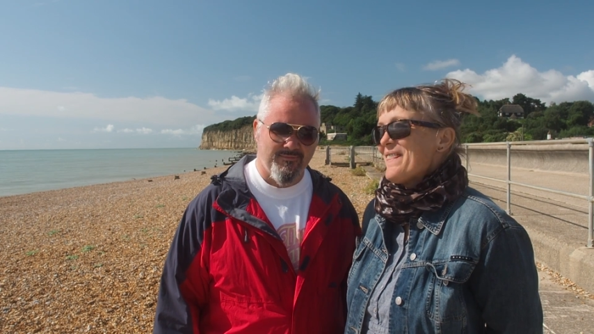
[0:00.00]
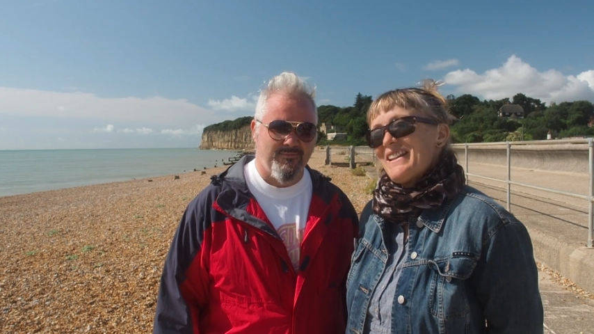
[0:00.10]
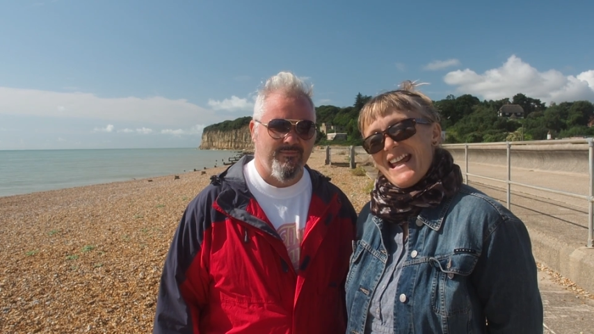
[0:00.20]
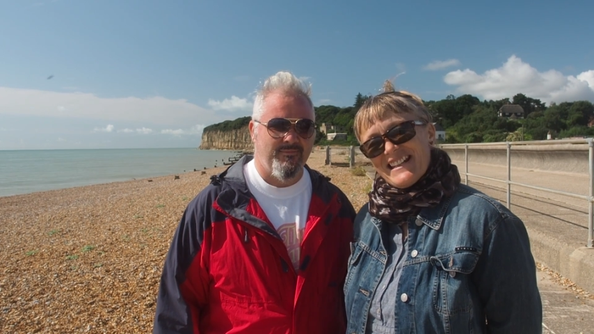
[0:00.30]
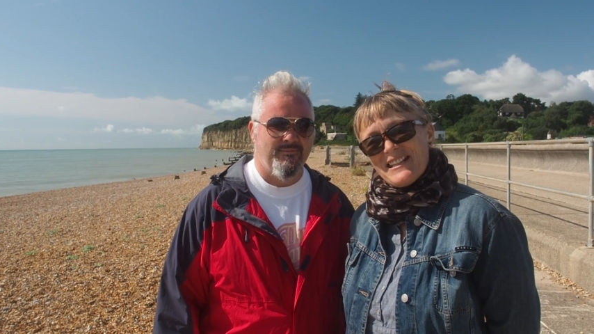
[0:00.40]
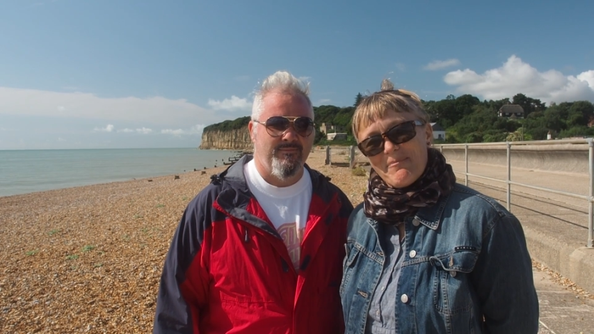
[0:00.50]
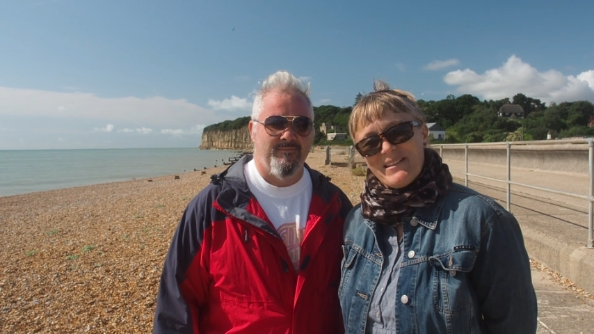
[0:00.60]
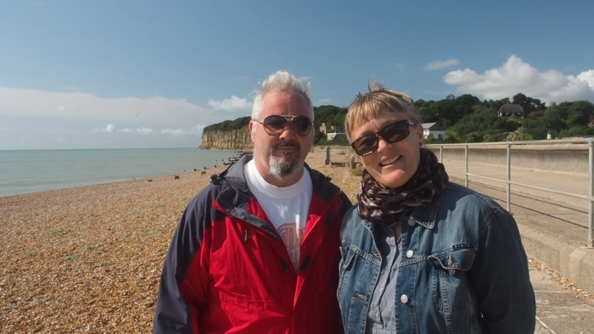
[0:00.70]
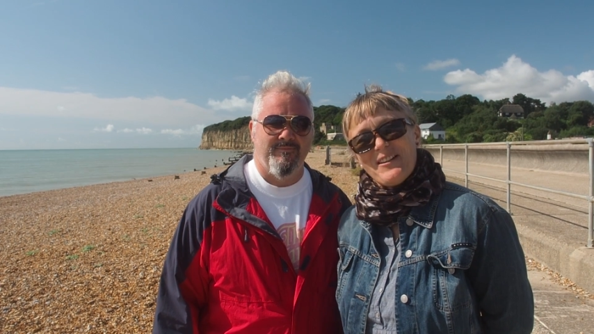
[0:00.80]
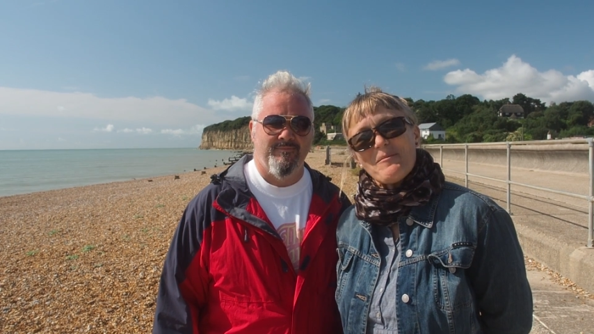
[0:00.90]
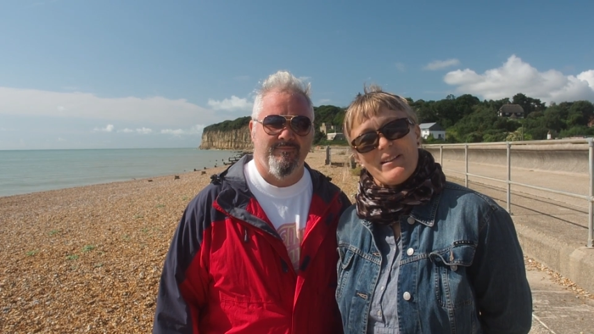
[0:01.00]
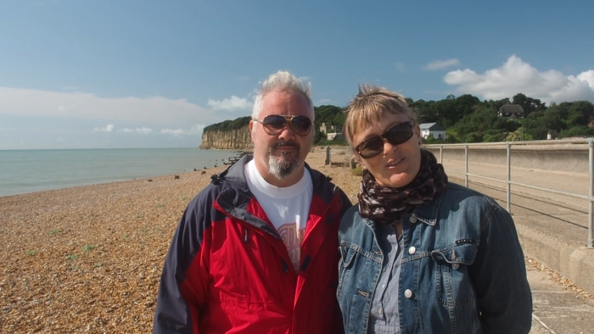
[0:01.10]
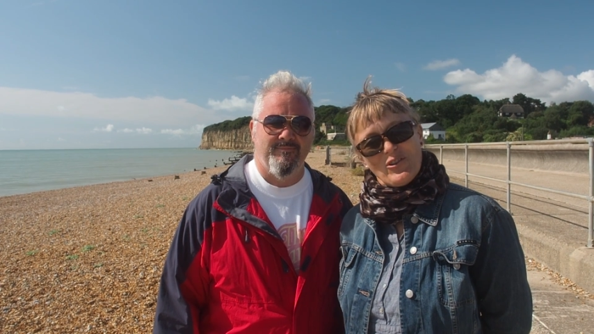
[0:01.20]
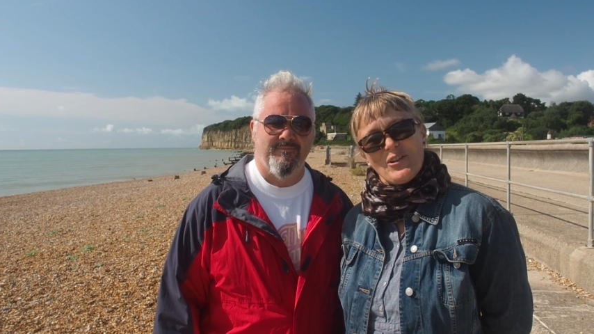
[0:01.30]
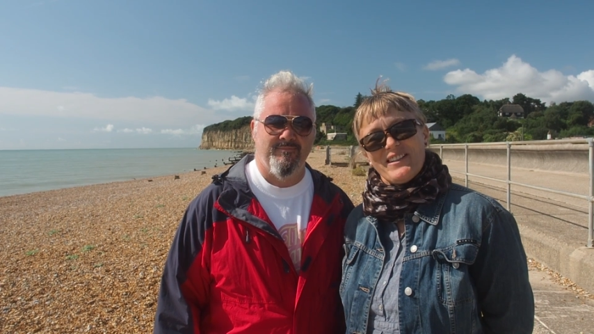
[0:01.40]
Speaker 1: with the next episode,
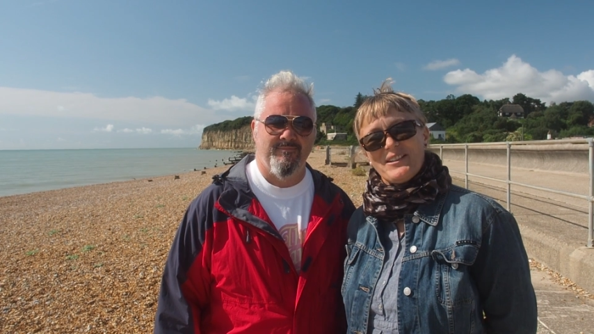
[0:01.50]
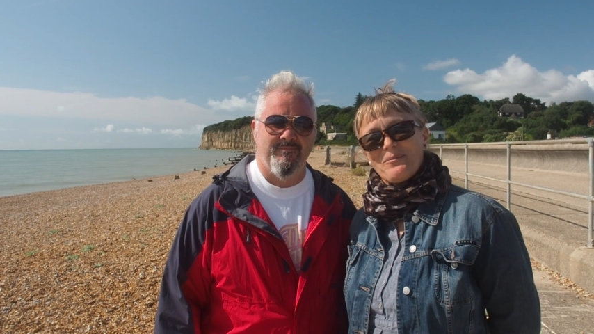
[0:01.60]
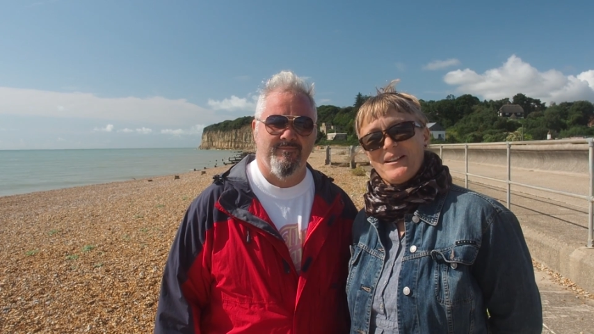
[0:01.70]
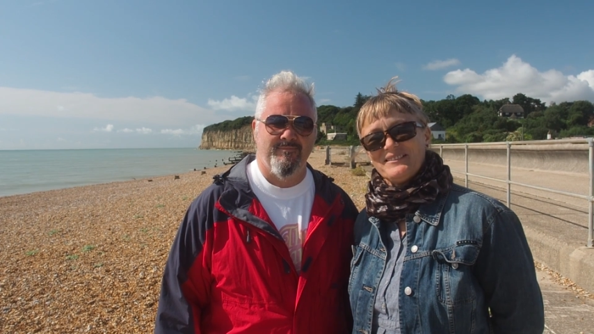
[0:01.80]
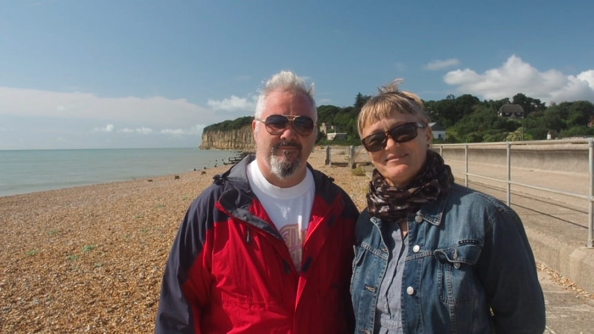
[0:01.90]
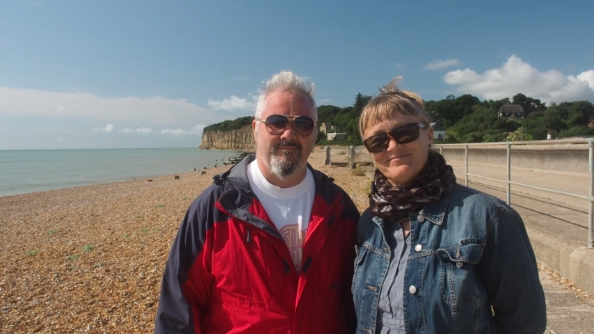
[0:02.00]
but enjoy this one.